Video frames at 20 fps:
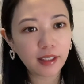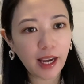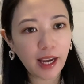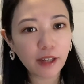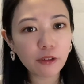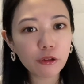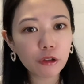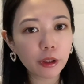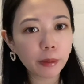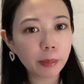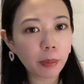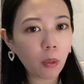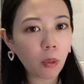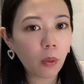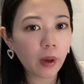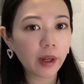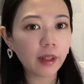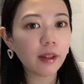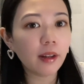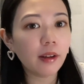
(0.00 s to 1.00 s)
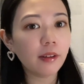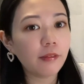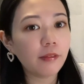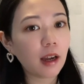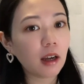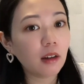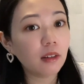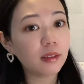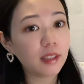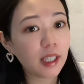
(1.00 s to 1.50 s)
the entry point
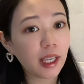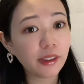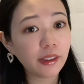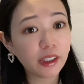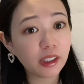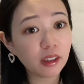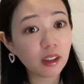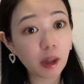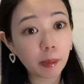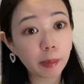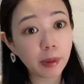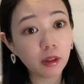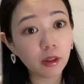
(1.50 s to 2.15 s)
of our 10-year luck